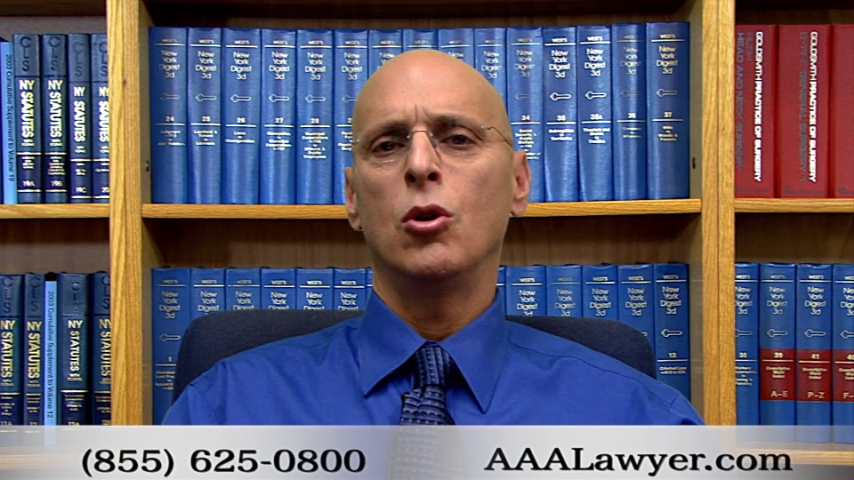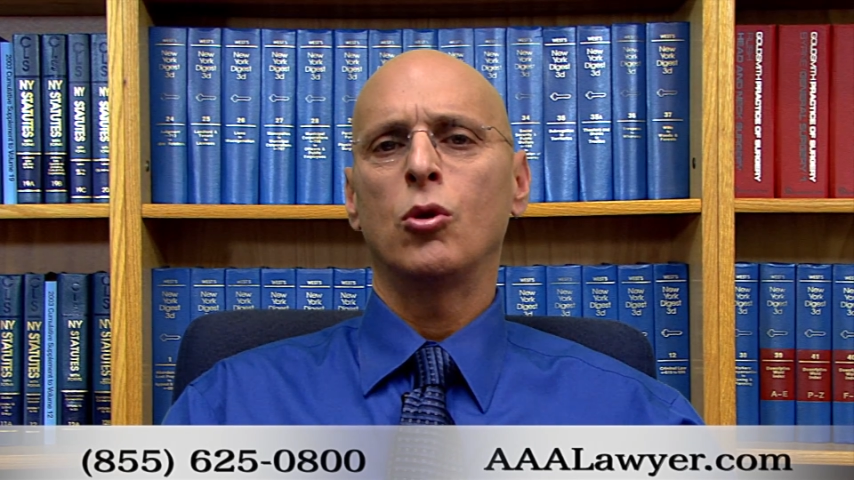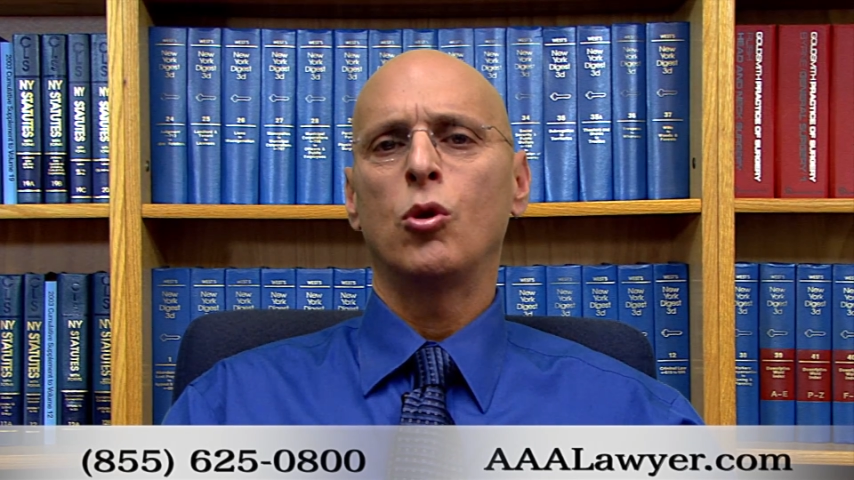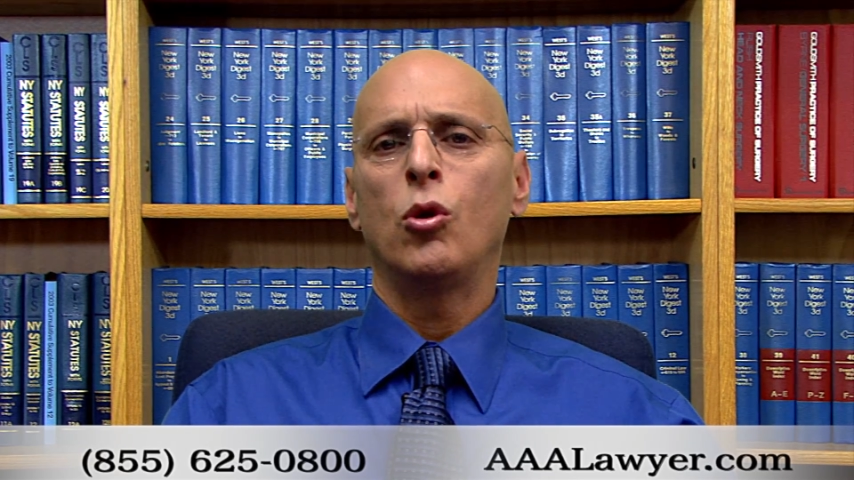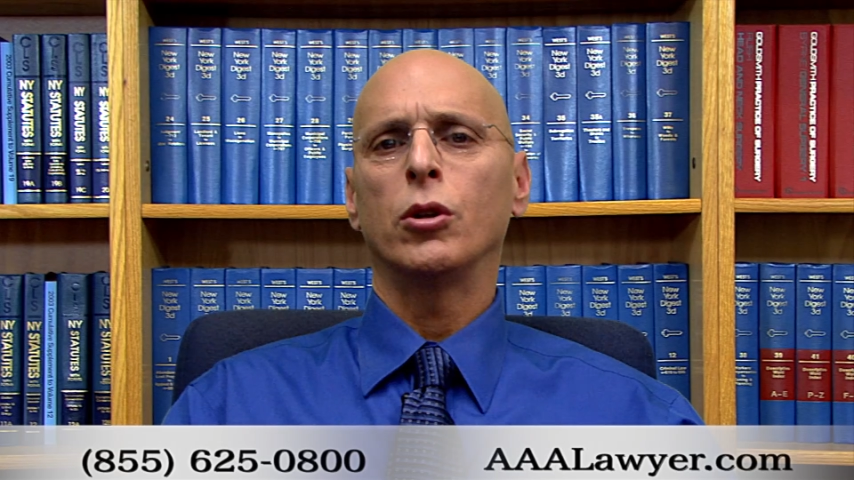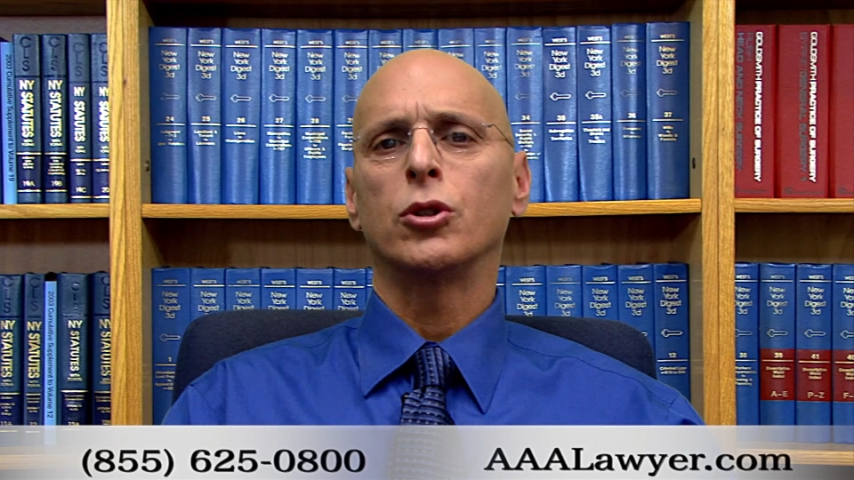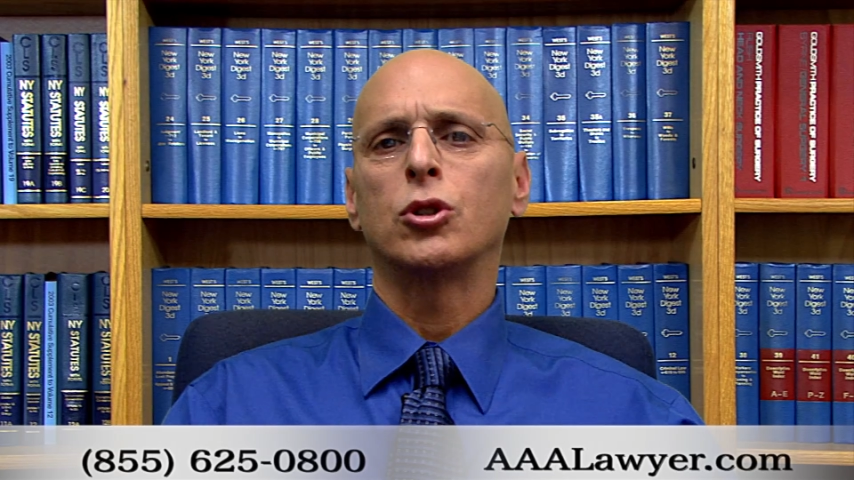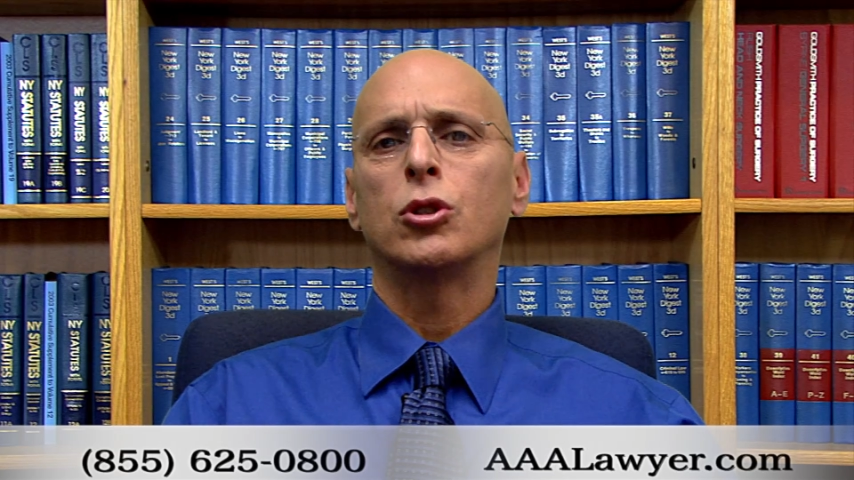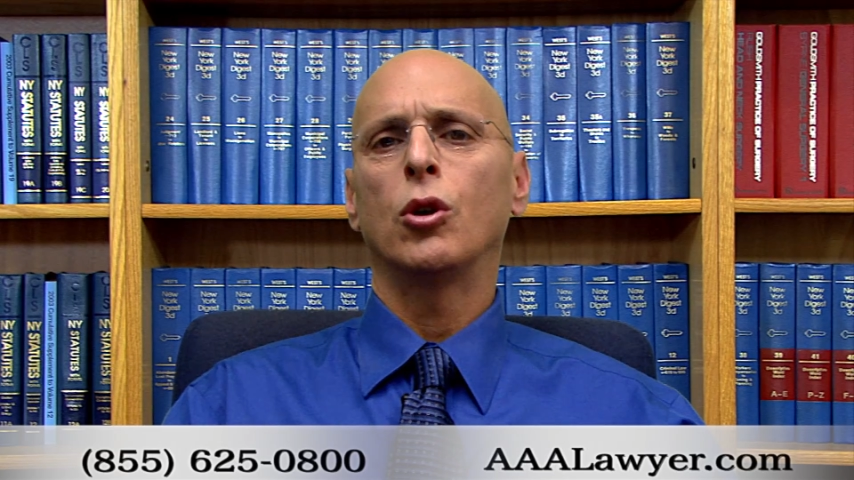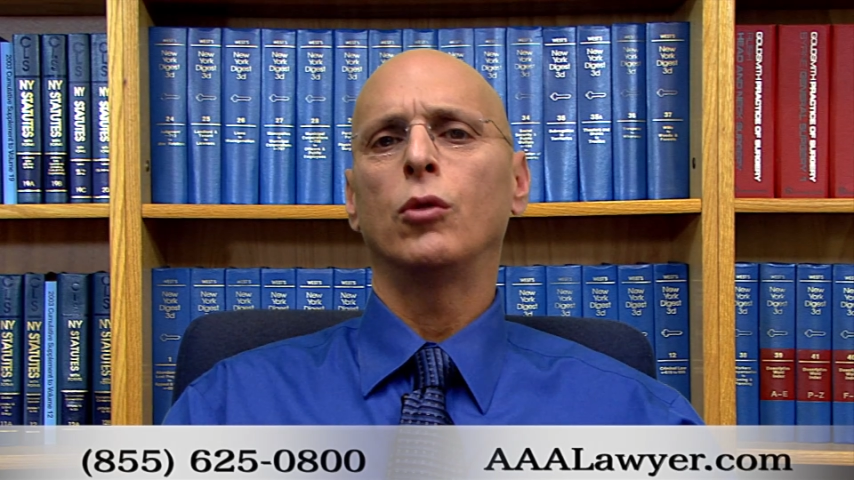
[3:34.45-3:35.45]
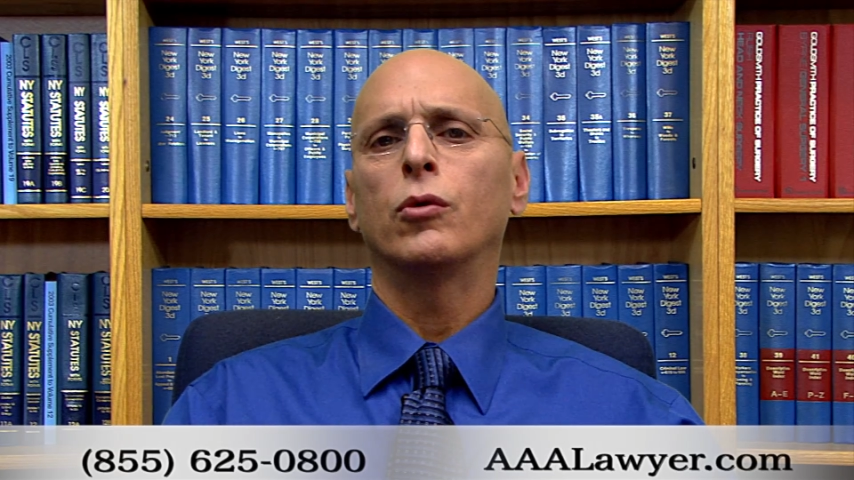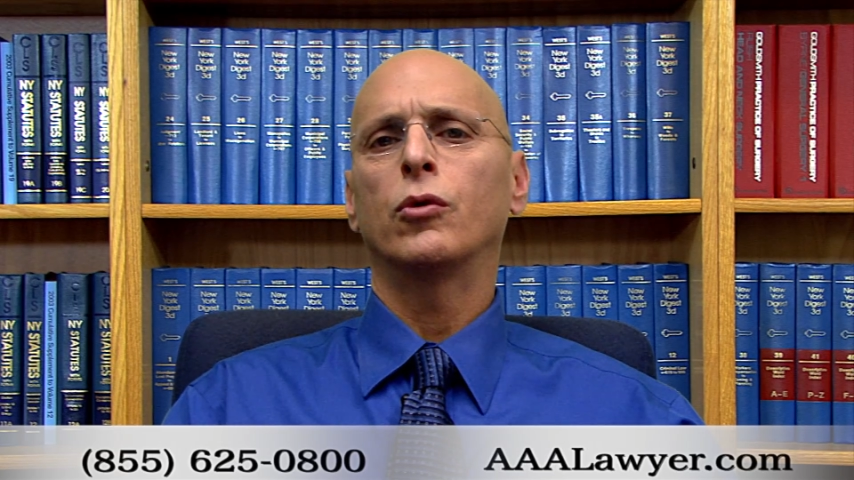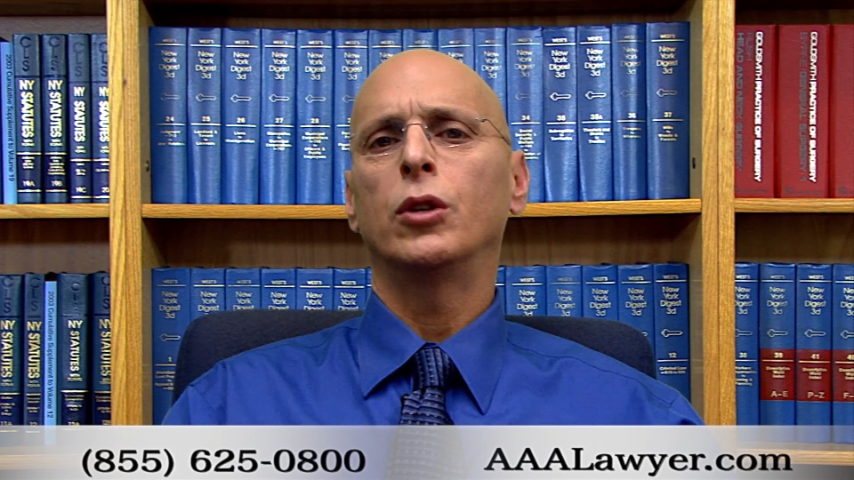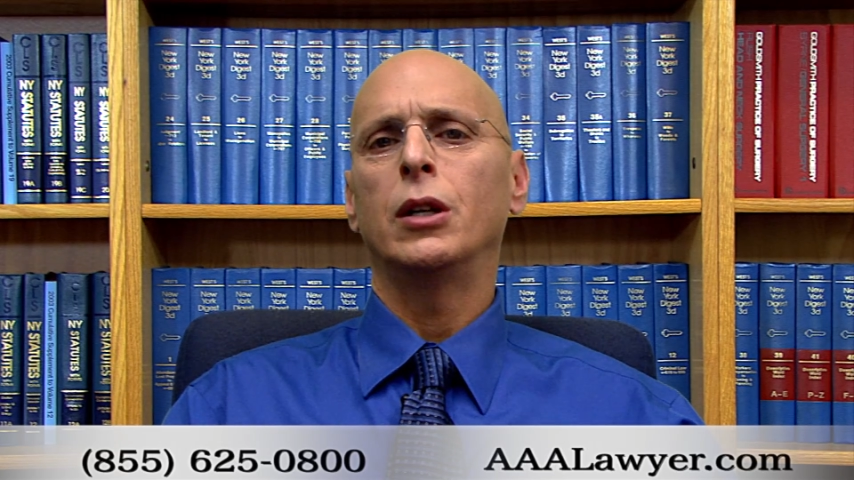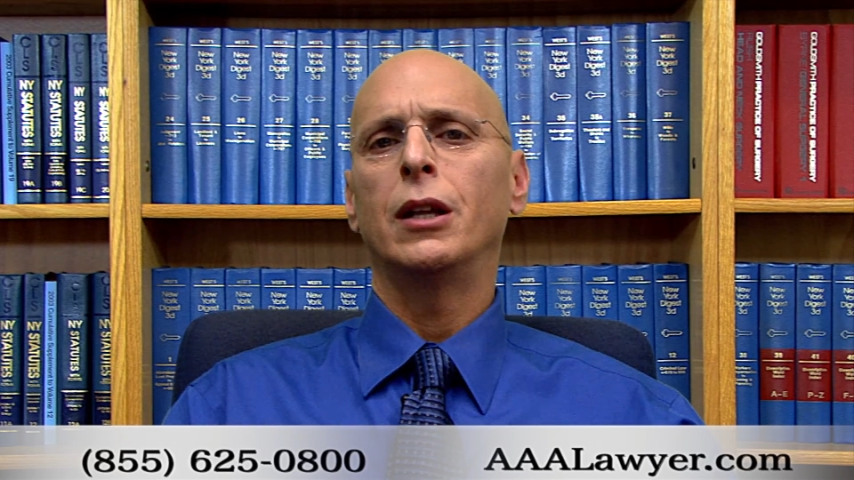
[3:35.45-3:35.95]
call us
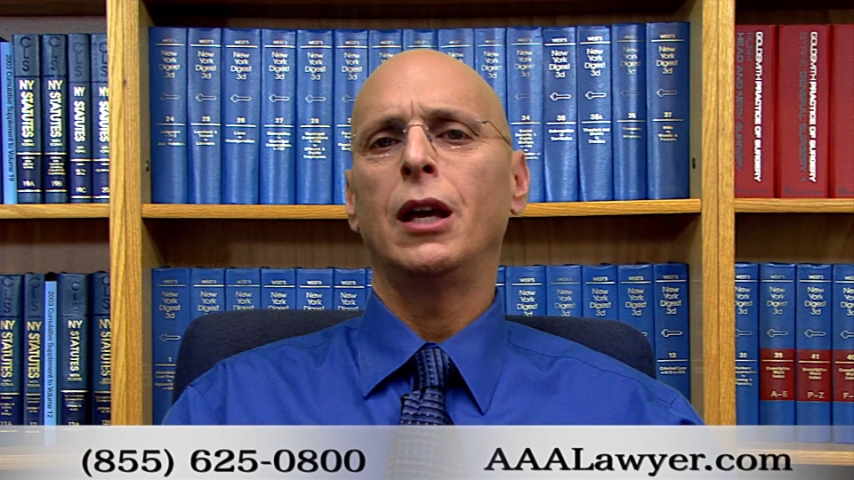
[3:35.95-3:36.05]
toll-free at